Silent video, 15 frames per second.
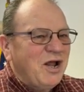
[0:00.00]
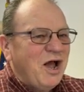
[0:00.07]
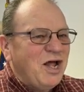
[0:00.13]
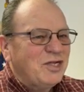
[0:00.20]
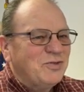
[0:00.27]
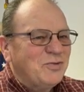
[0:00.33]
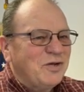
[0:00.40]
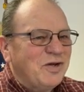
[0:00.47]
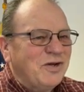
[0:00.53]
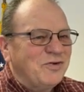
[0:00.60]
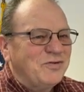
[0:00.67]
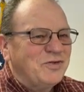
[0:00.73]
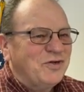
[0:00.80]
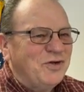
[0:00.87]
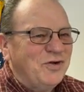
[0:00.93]

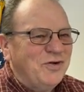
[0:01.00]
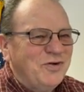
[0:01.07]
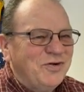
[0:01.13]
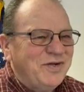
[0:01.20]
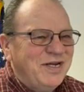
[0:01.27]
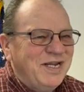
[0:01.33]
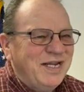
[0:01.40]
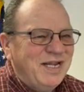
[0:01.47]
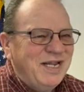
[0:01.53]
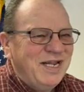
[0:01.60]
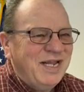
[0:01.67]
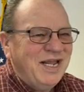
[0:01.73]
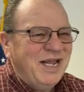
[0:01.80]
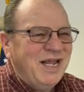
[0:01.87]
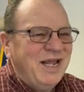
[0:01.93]
Gospel of
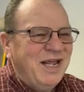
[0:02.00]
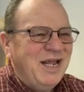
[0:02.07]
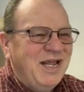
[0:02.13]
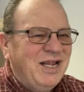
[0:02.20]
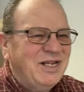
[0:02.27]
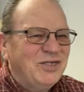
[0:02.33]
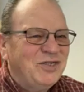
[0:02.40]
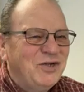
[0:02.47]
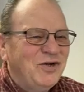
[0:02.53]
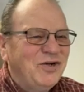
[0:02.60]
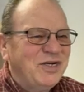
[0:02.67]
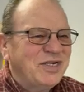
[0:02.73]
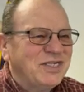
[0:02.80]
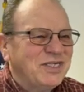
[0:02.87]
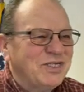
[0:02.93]

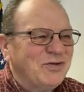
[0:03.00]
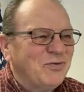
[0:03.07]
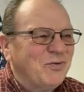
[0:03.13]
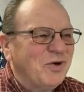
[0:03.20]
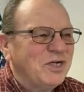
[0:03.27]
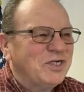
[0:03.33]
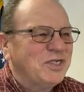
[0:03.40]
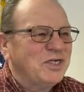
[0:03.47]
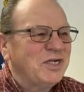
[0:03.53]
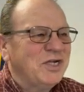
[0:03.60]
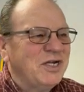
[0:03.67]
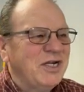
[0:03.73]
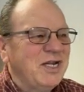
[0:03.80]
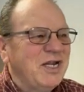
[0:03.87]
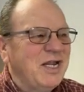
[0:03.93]
Judas, which
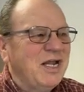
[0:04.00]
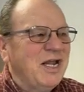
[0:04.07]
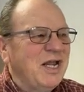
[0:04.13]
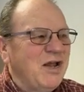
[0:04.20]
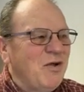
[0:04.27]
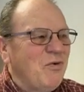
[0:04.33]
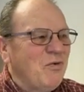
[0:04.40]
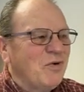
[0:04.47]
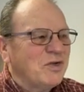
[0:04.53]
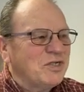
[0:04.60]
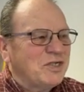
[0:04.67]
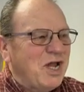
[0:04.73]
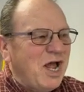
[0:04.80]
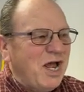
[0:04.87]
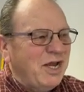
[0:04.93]

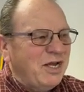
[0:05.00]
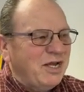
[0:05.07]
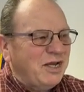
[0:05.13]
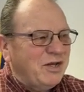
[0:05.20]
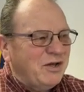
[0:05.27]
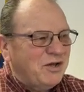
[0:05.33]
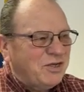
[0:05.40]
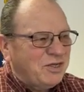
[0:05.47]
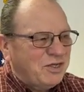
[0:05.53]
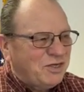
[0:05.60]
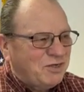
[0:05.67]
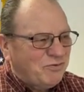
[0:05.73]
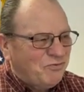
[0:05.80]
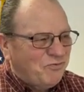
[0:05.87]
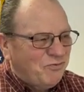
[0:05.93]
was not
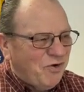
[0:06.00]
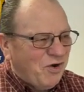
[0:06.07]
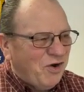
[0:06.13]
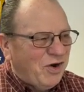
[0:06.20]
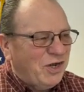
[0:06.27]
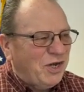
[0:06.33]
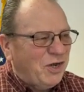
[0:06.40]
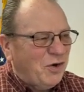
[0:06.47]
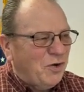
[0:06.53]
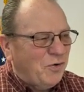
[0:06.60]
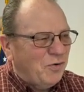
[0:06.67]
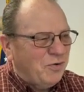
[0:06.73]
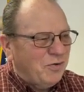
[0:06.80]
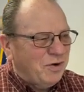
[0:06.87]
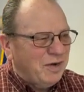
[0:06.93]
very
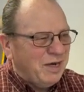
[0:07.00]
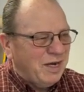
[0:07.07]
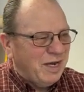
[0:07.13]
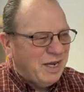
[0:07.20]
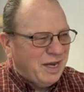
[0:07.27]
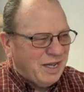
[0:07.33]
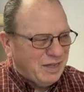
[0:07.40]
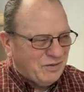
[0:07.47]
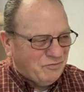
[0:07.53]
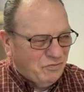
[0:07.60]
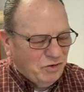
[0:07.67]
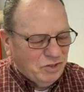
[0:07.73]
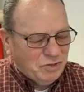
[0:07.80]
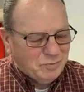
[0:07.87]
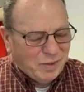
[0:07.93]
new in the
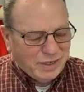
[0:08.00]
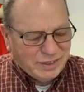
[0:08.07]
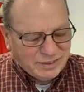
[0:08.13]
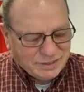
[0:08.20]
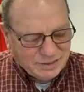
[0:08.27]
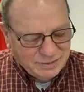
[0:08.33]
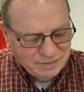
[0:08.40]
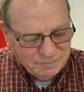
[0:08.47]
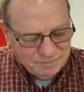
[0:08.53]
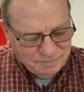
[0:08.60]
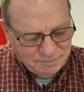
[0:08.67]
first place.